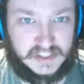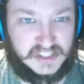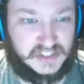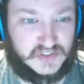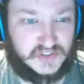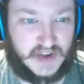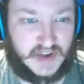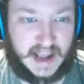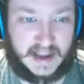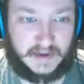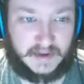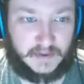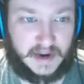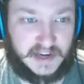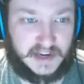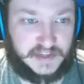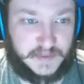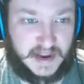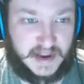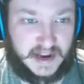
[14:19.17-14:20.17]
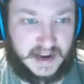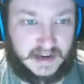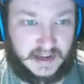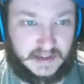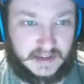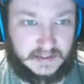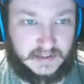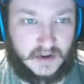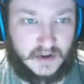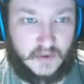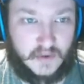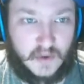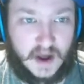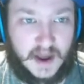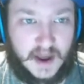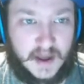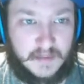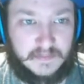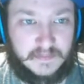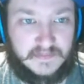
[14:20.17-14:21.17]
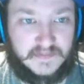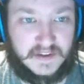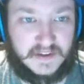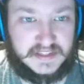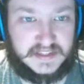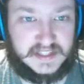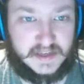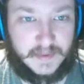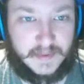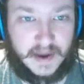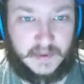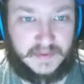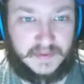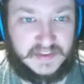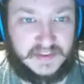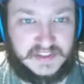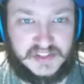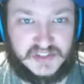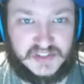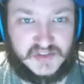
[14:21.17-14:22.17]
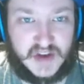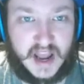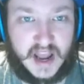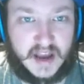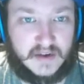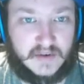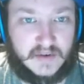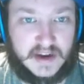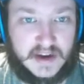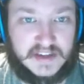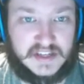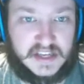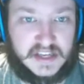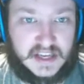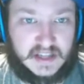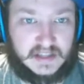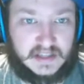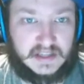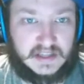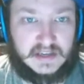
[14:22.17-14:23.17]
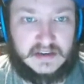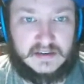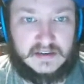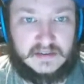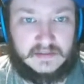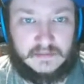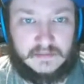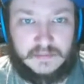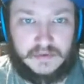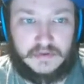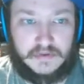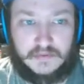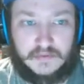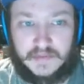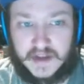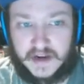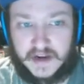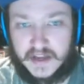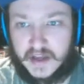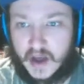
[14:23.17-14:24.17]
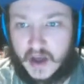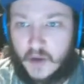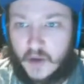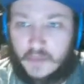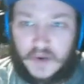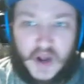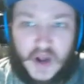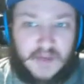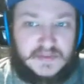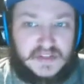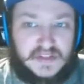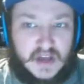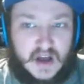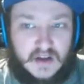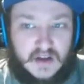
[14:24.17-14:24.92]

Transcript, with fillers: Dragon Rage, man. No, I don't know why I am mean, futzing about with this. Dragon, just Dragon Rage and kill it. Boom. There you go. Problem solved.